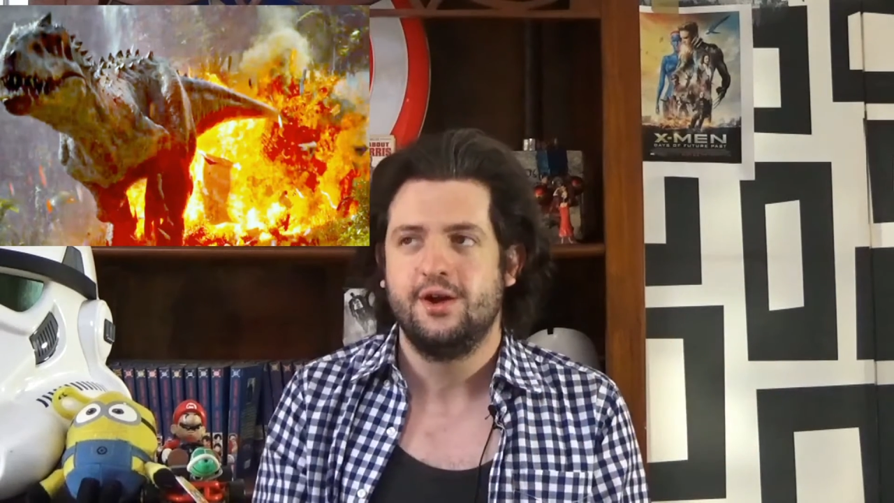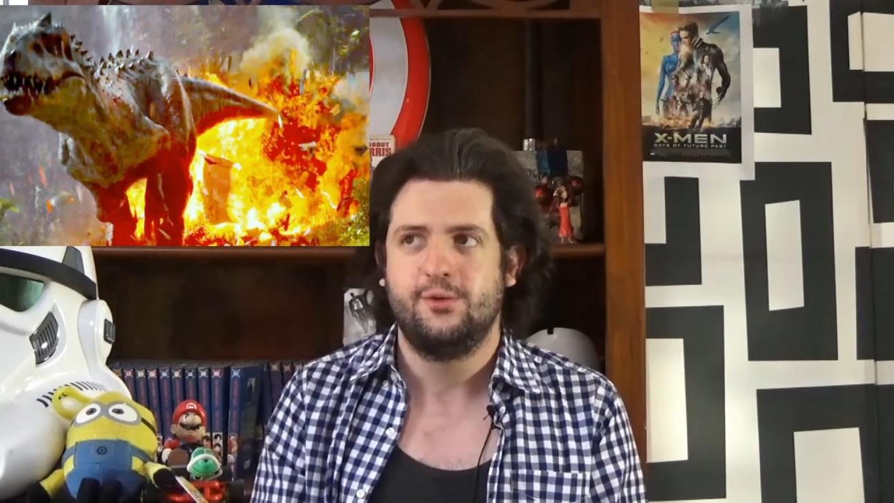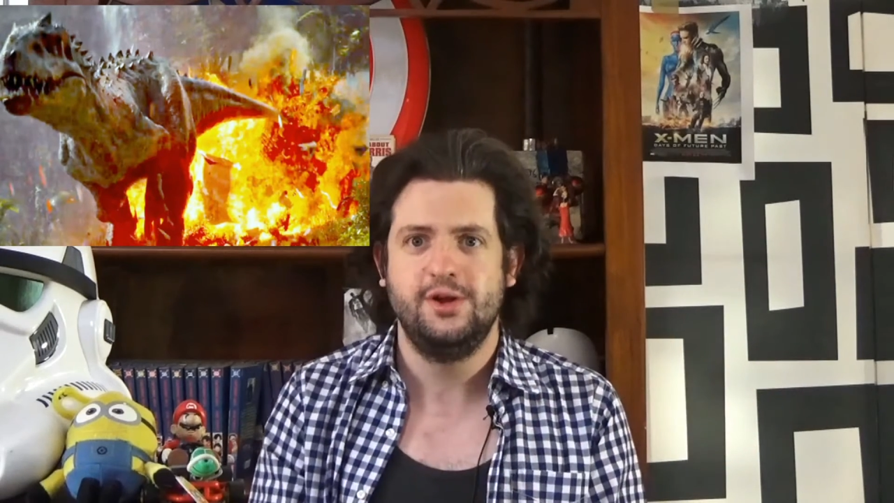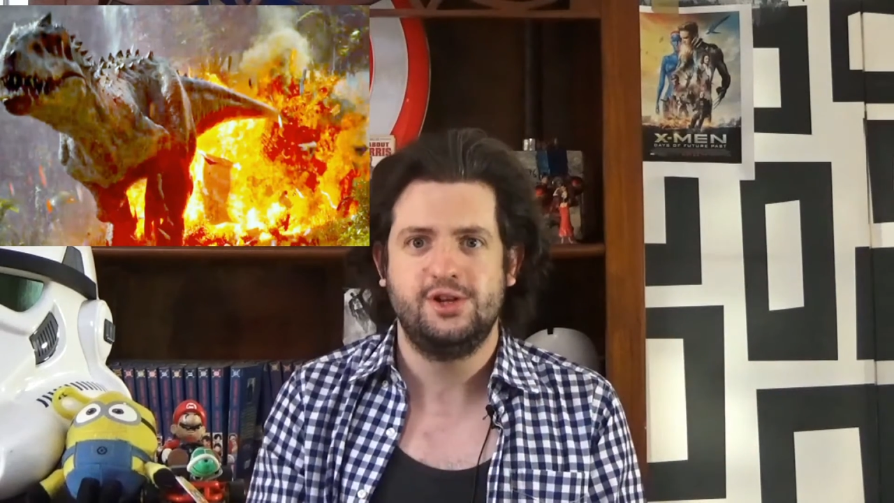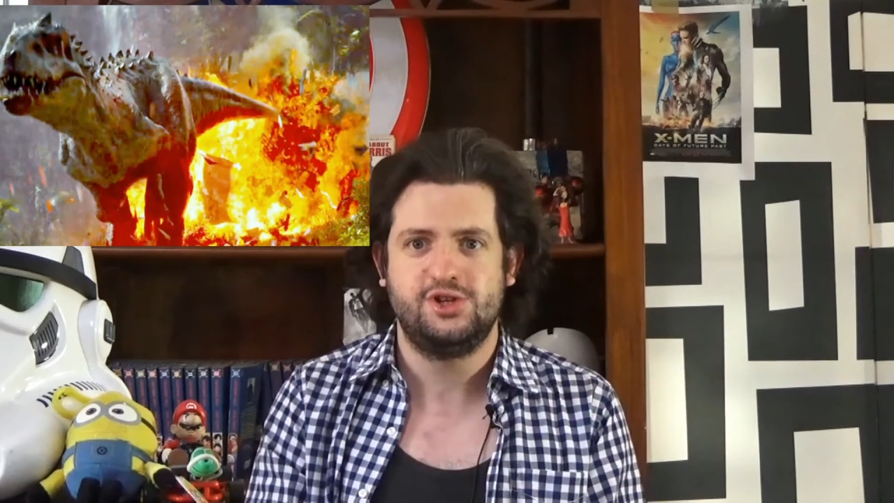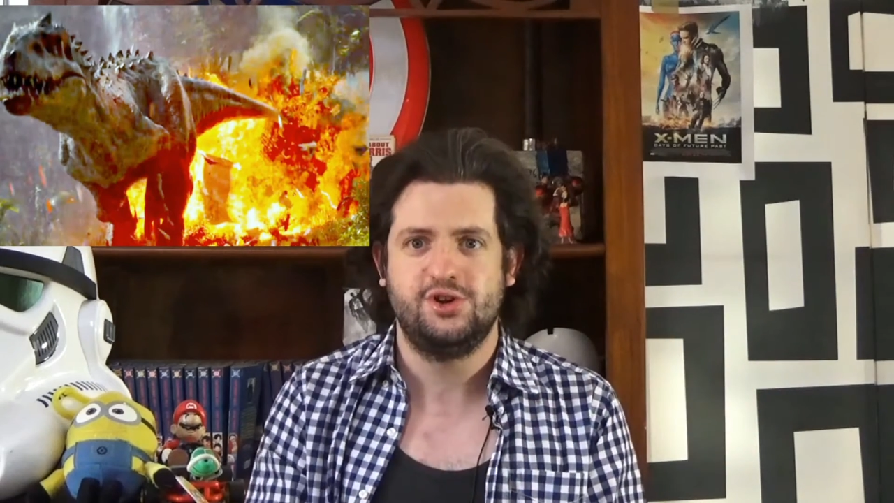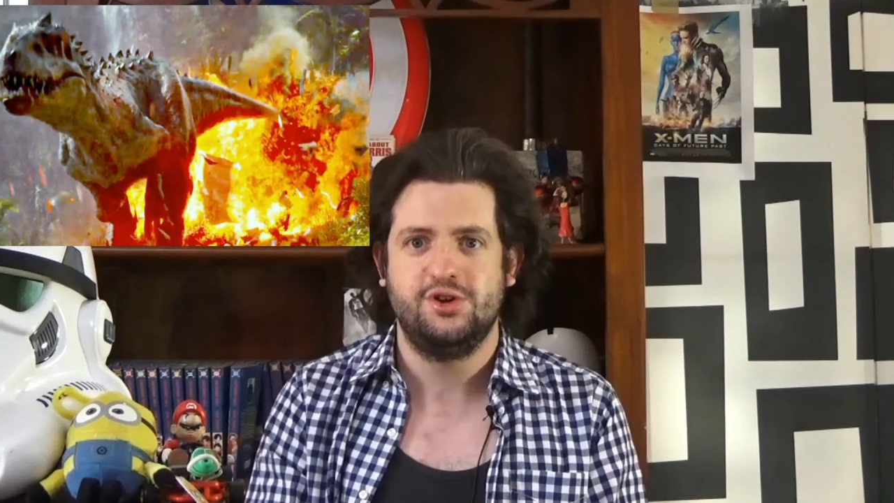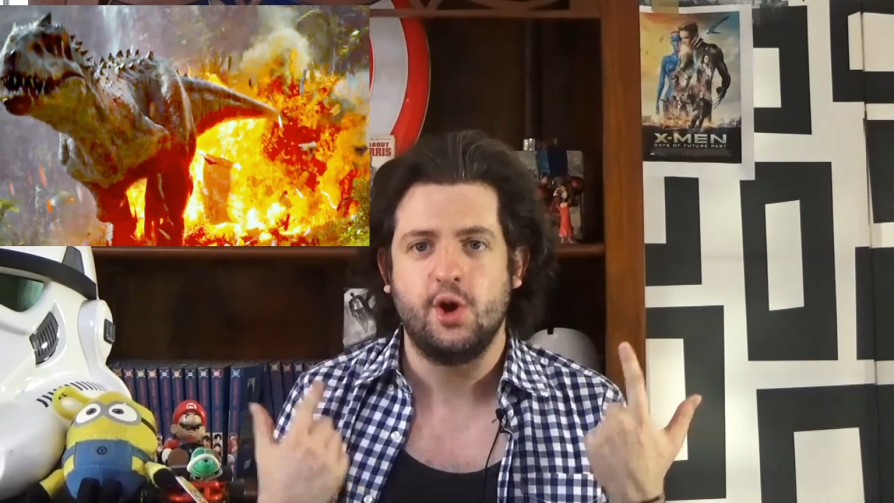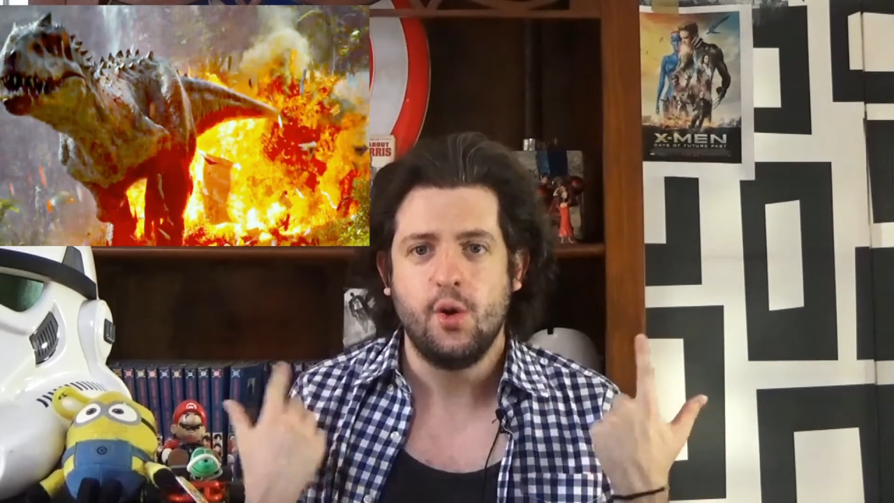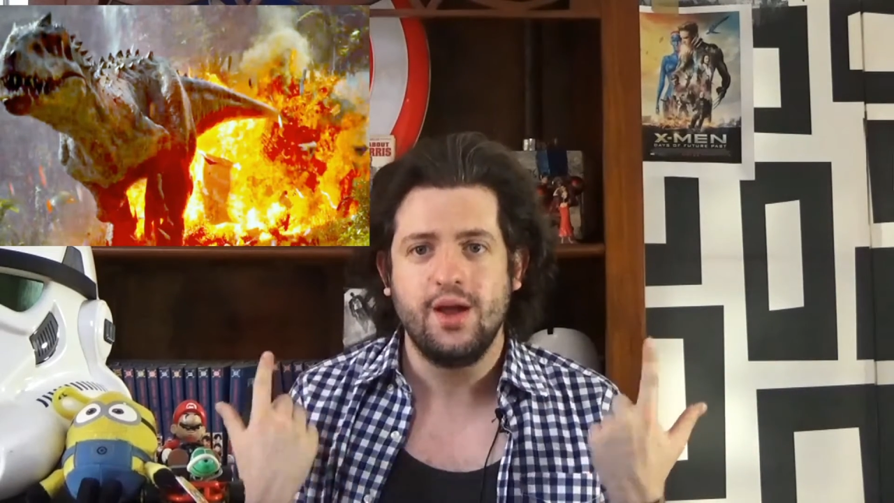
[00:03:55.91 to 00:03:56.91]

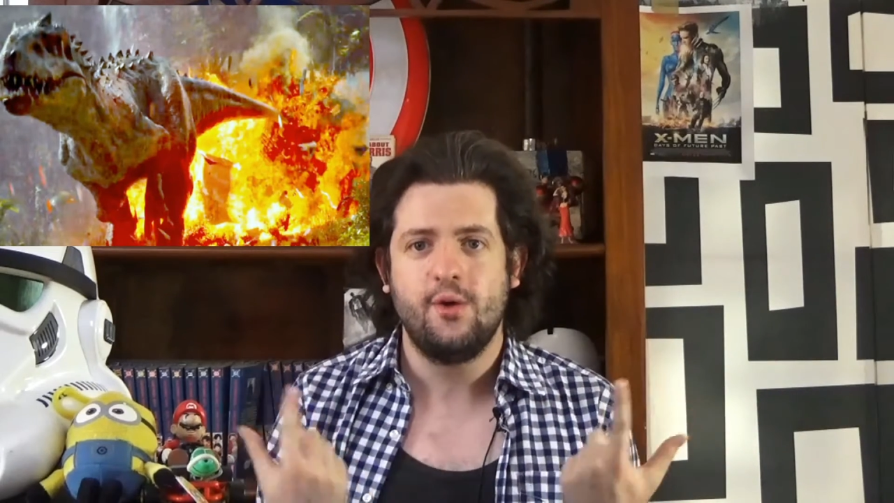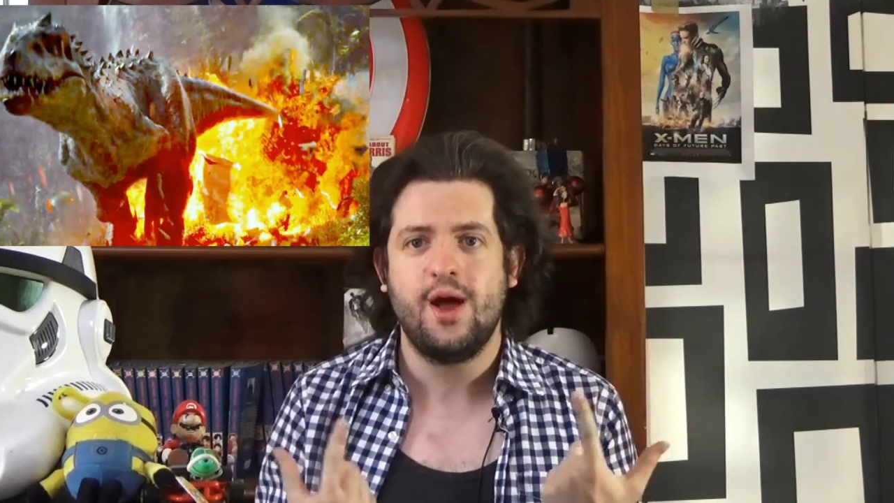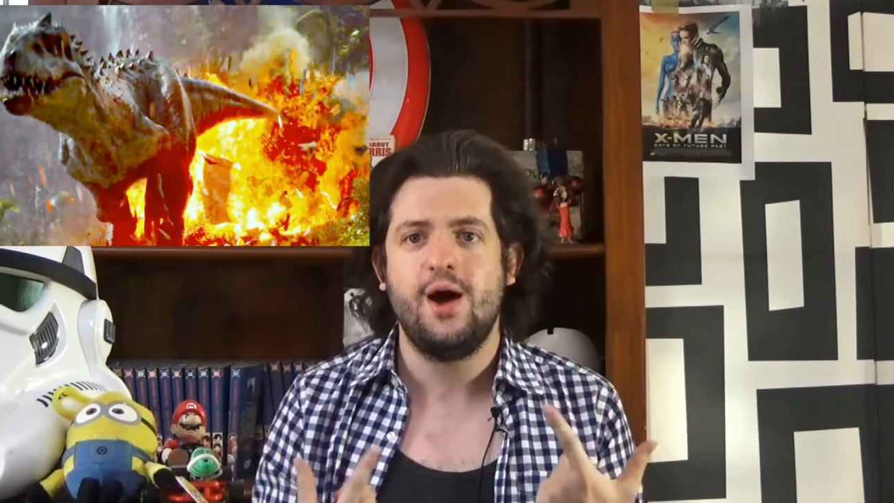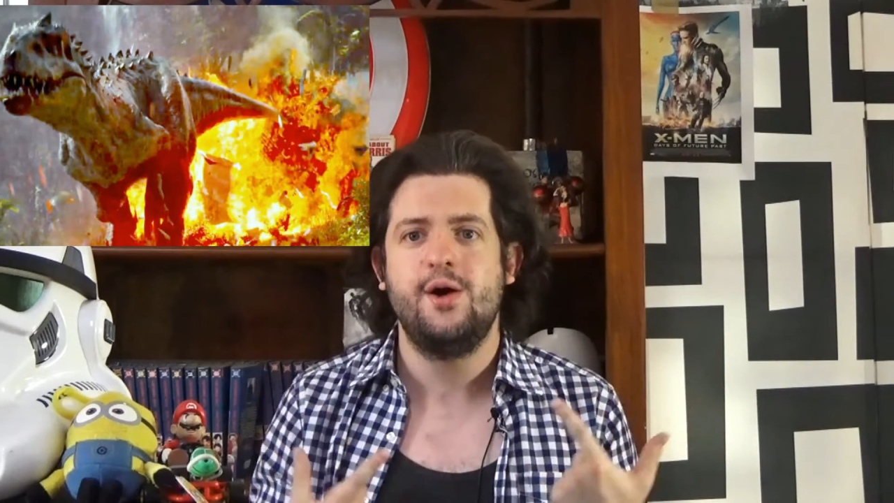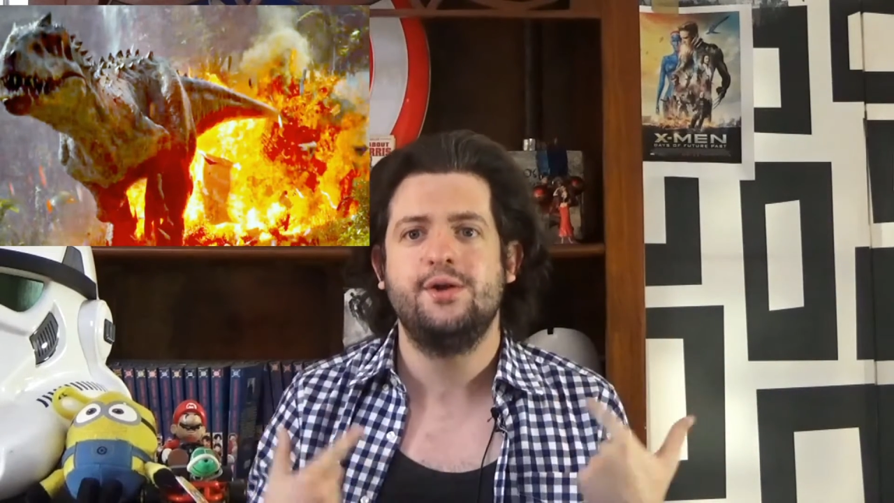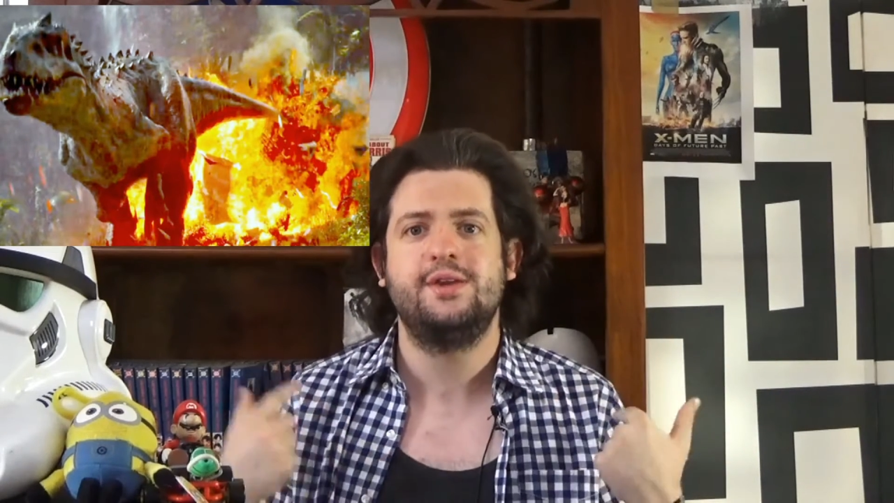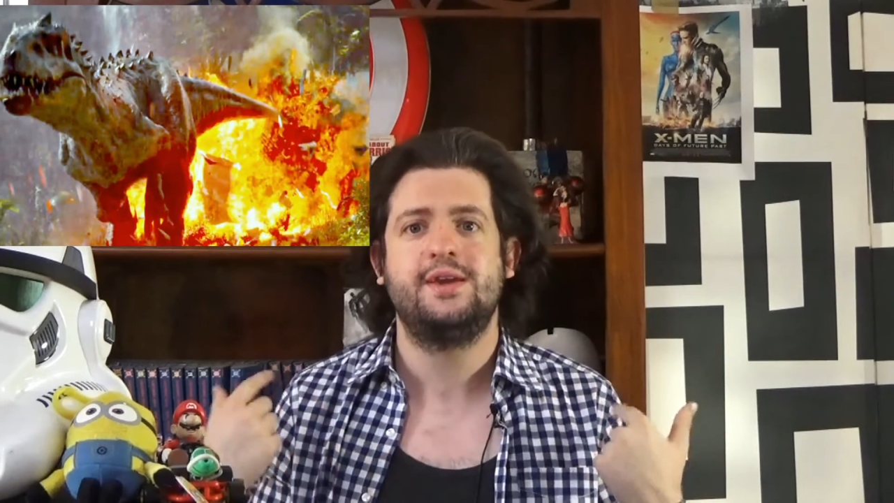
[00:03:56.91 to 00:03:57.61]
creature going around